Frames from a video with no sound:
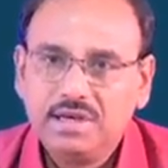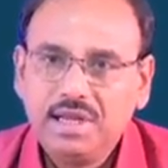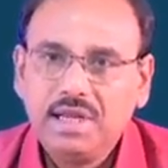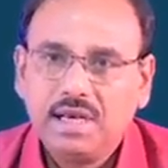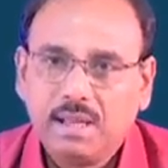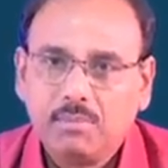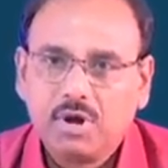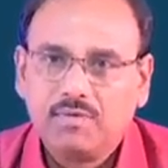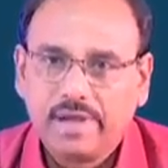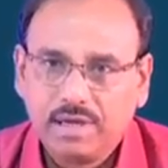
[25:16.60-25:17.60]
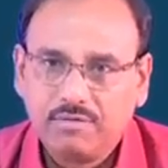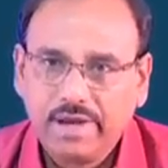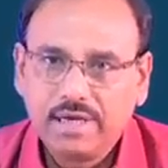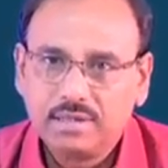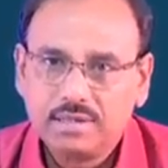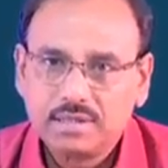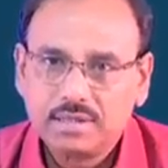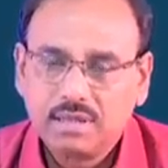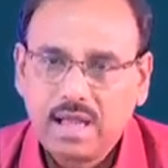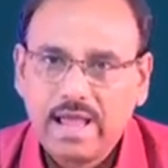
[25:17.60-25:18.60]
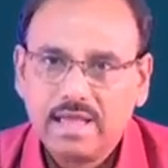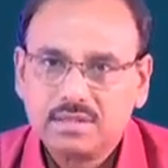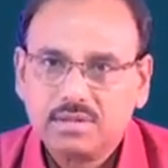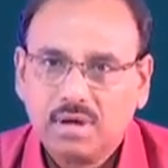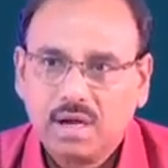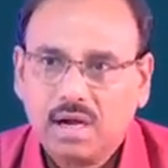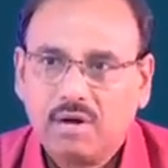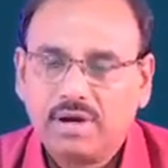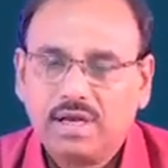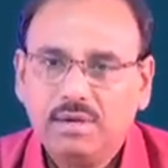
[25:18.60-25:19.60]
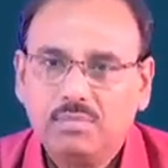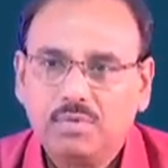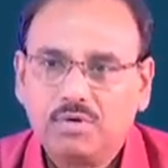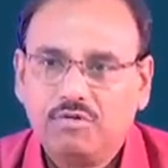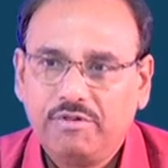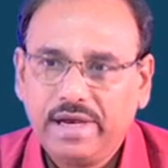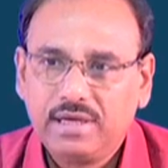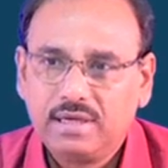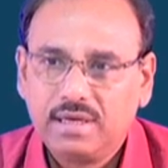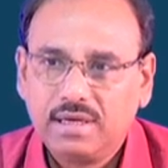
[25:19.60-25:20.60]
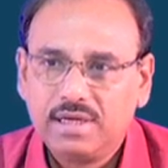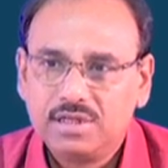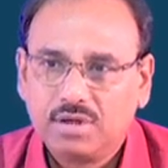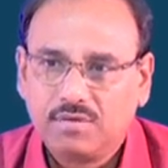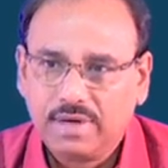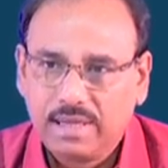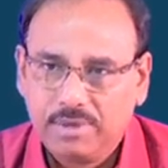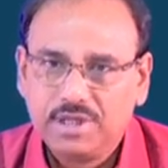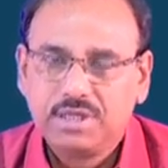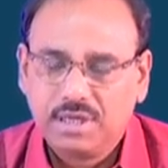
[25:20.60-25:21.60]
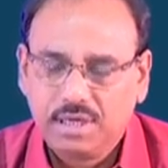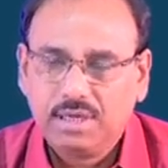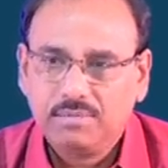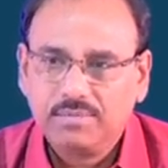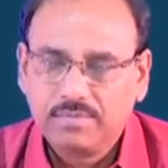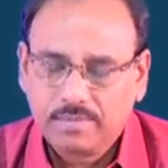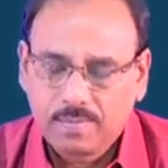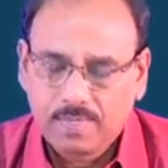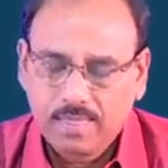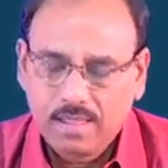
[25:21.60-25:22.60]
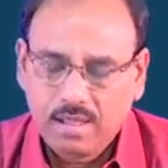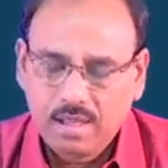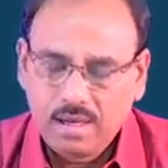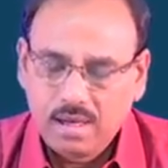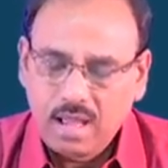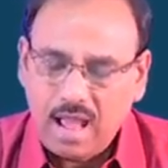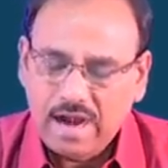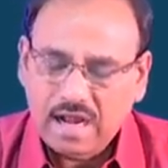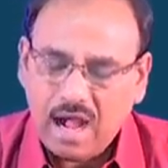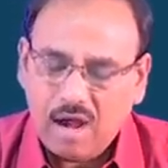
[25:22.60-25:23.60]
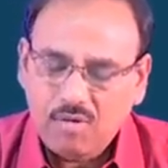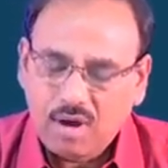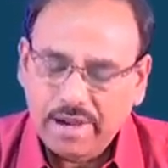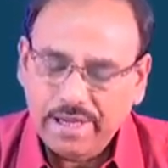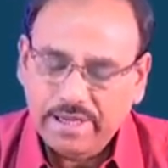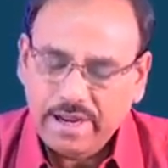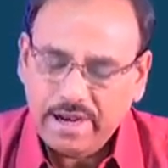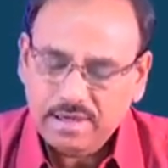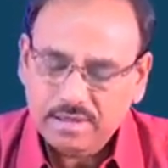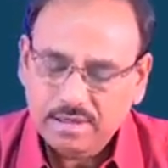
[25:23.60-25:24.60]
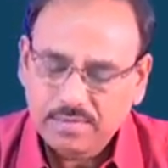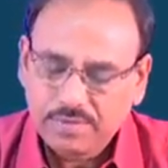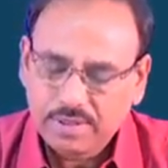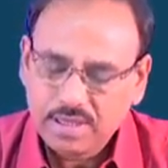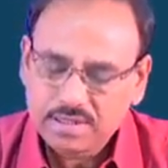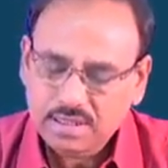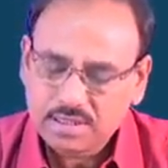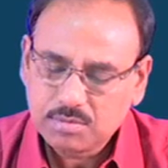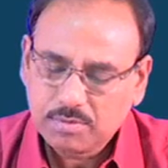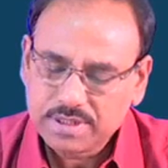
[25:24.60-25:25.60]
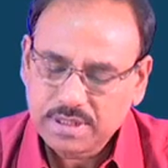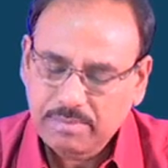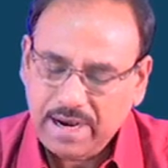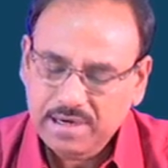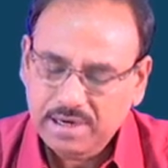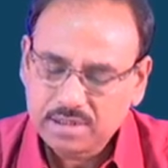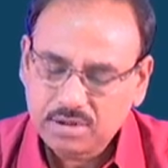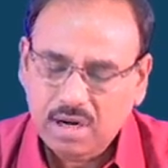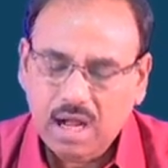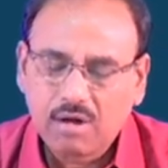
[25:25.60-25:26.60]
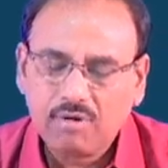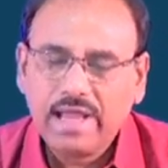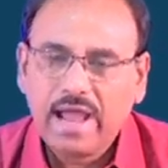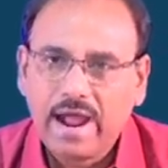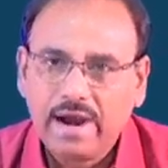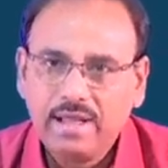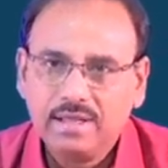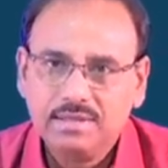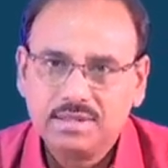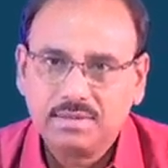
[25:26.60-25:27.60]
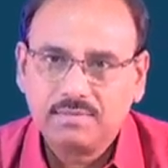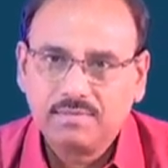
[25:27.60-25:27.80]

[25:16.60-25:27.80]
D number of eigenvectors as our input vector is of dimension D. And how I get this transformation matrix, or how I arrange